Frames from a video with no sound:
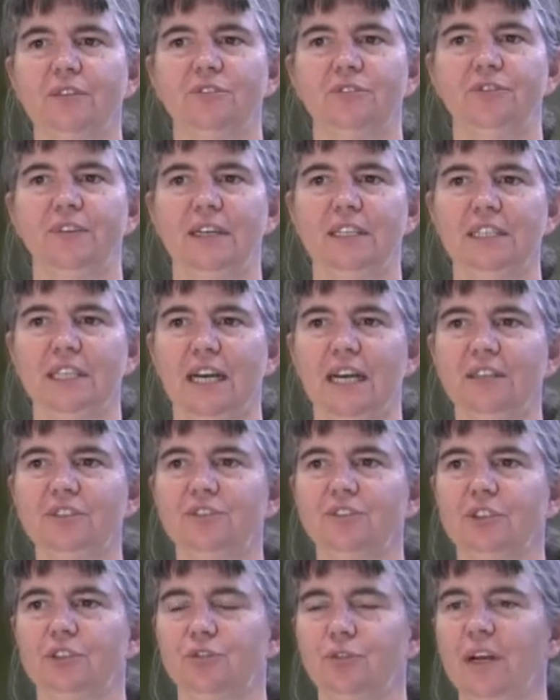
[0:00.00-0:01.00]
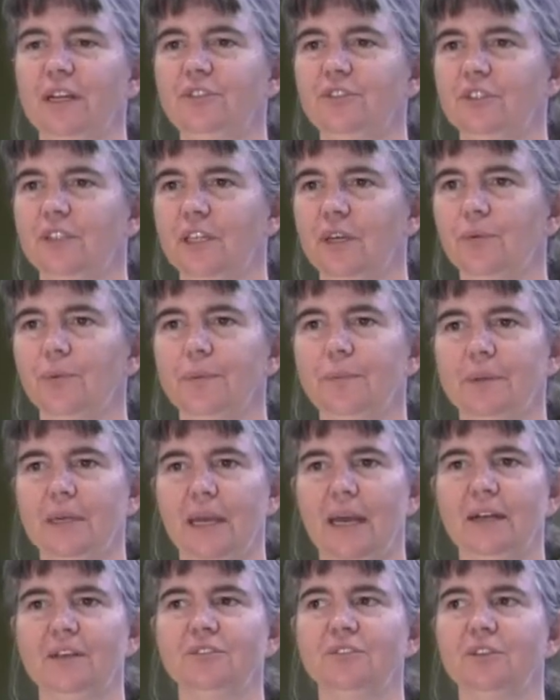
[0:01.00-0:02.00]
has a fantastic dressing that would be
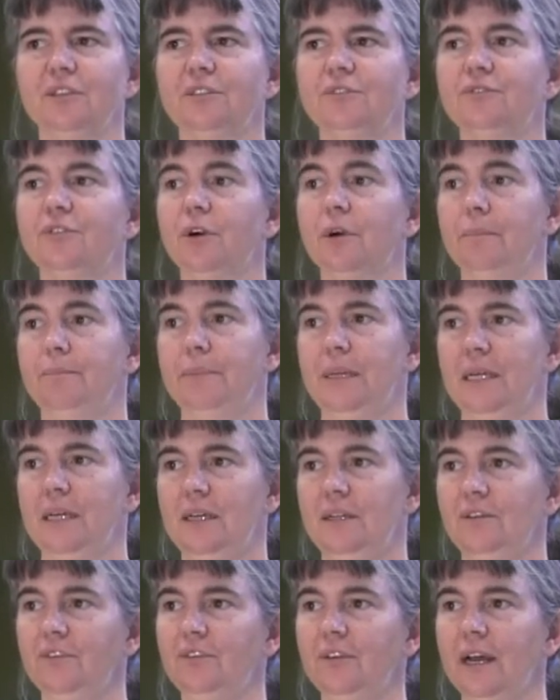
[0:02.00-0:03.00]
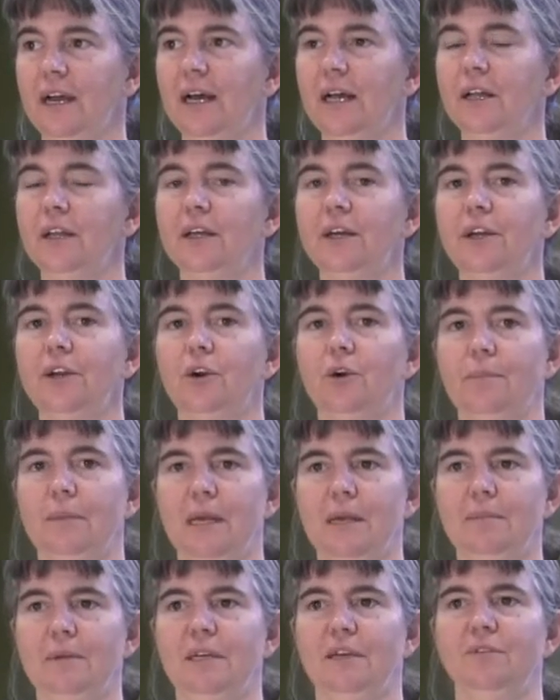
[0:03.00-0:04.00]
excellent for a bean salad or
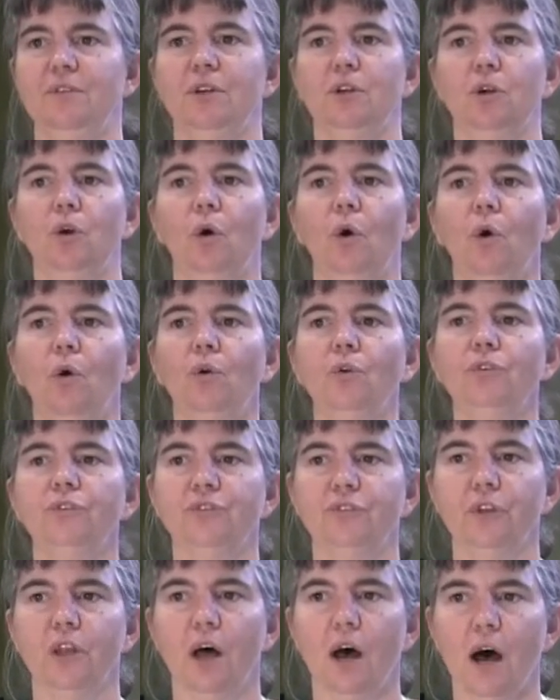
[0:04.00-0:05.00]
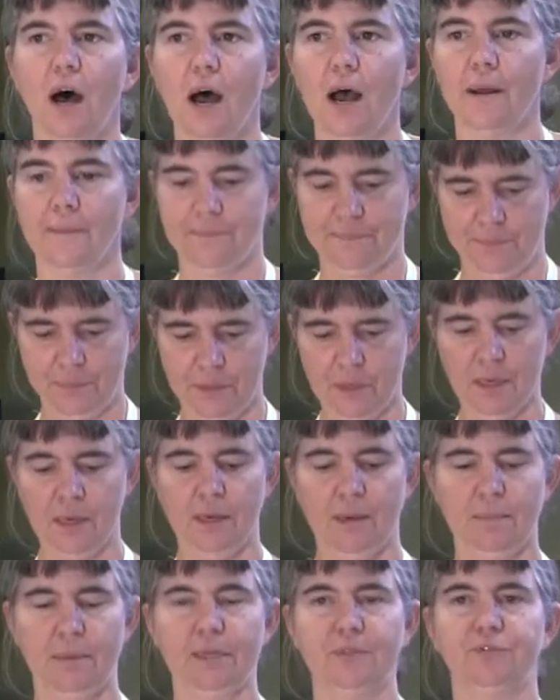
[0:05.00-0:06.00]
maybe even a coleslaw.
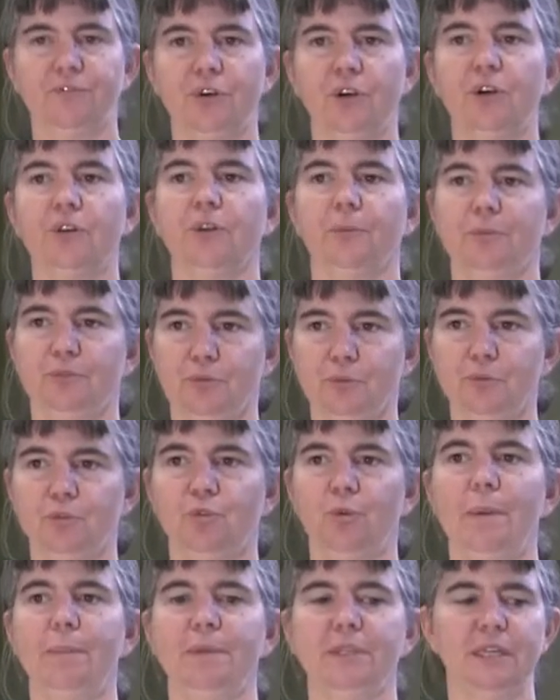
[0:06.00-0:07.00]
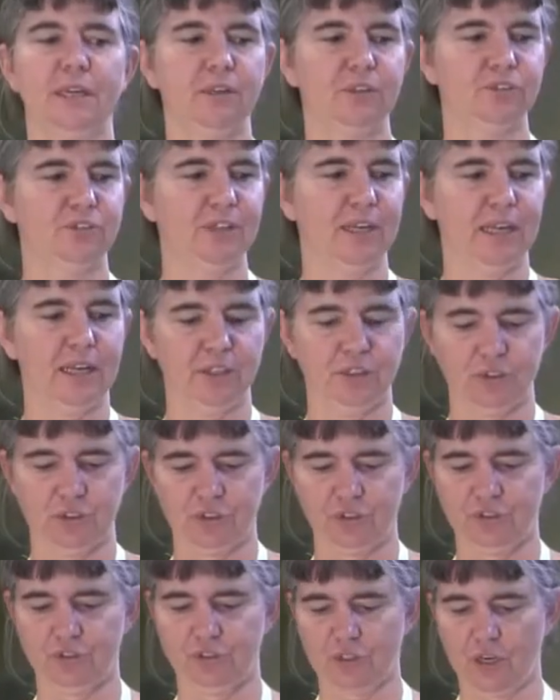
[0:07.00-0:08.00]
But for the sweet potato salad, you
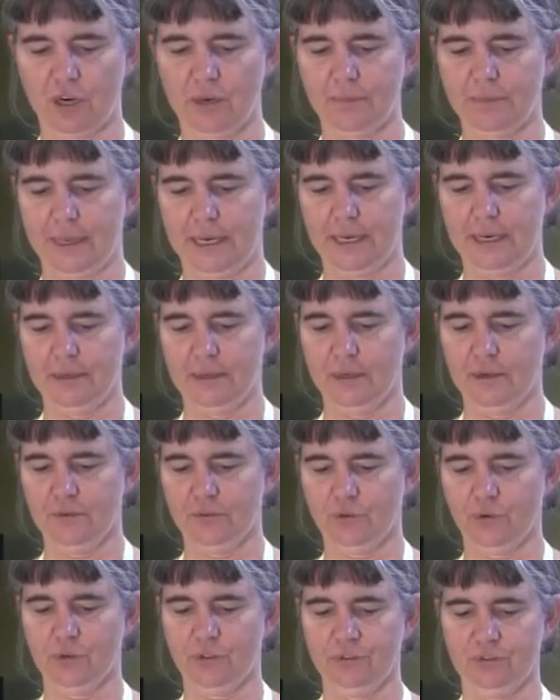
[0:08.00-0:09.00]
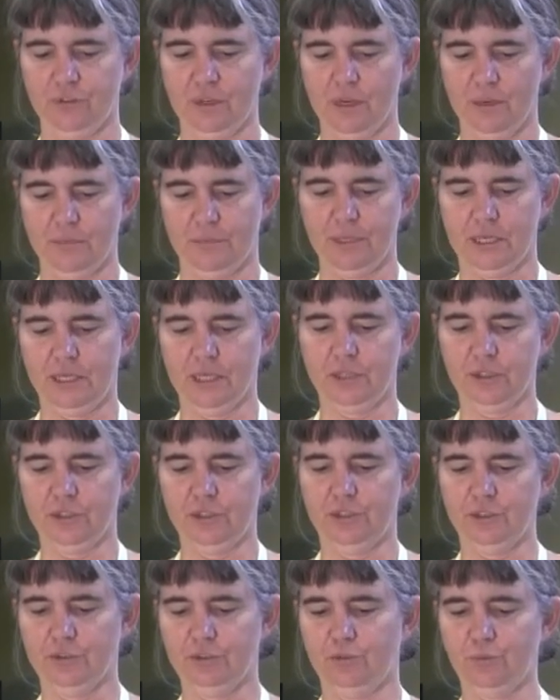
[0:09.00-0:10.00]
just start by, of course,
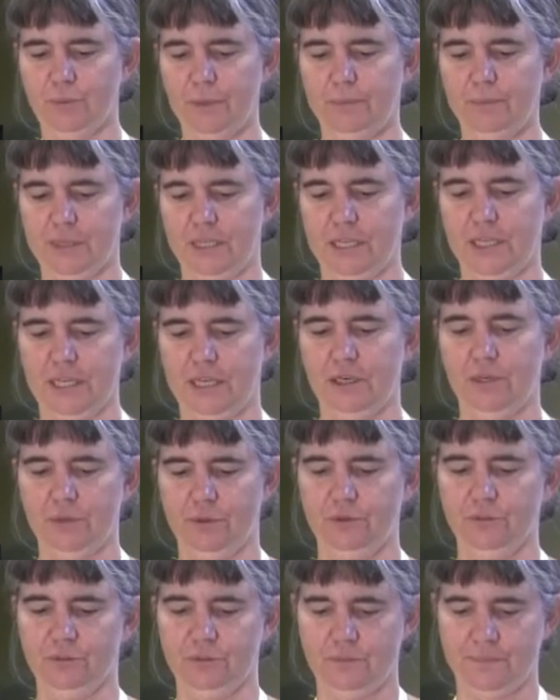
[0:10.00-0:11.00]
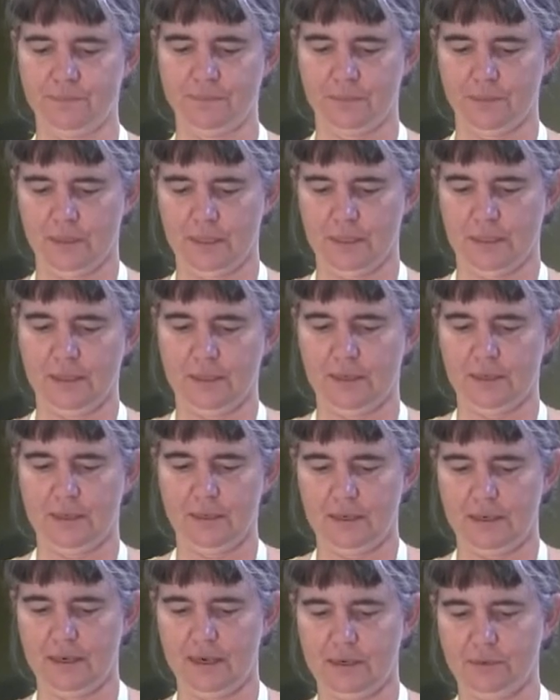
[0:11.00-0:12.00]
peeling your sweet potatoes.
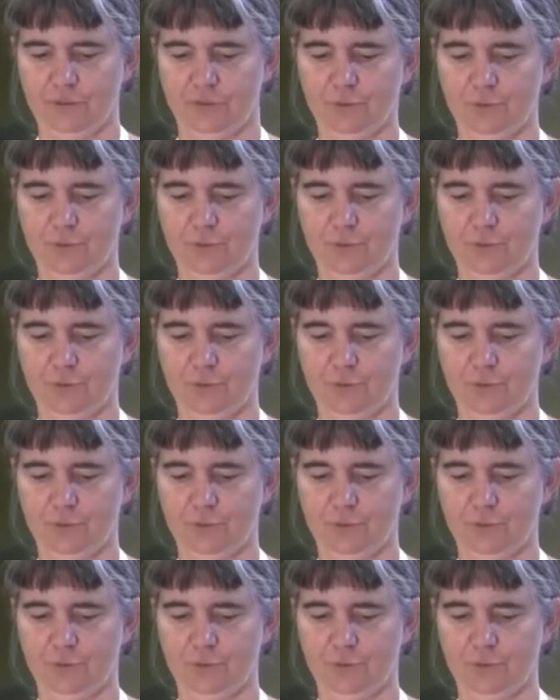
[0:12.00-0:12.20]
Now,